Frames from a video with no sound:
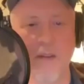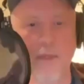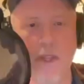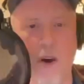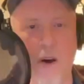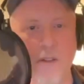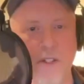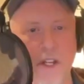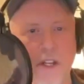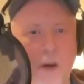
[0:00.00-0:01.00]
in the halls
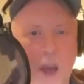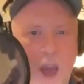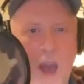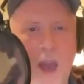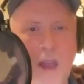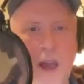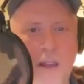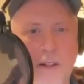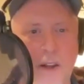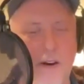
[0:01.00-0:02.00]
and he'd go, hey, how
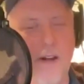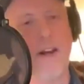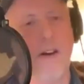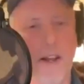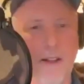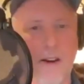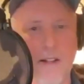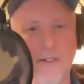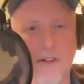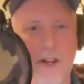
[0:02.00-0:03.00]
you doing? I go, hey, Larry,
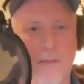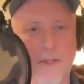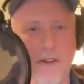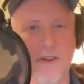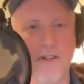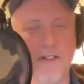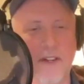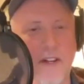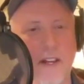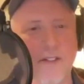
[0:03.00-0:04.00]
it's a good episode on
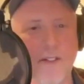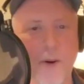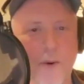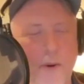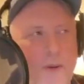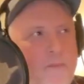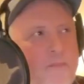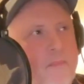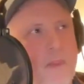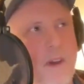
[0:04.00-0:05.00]
Sunday. So
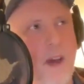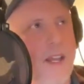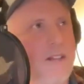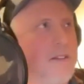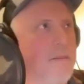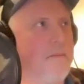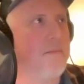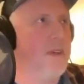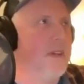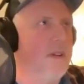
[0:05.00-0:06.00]
I guess the
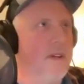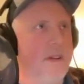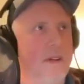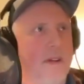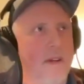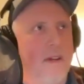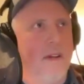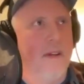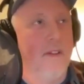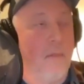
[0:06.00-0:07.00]

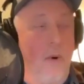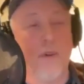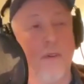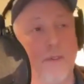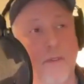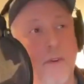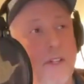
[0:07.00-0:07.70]
moral of the story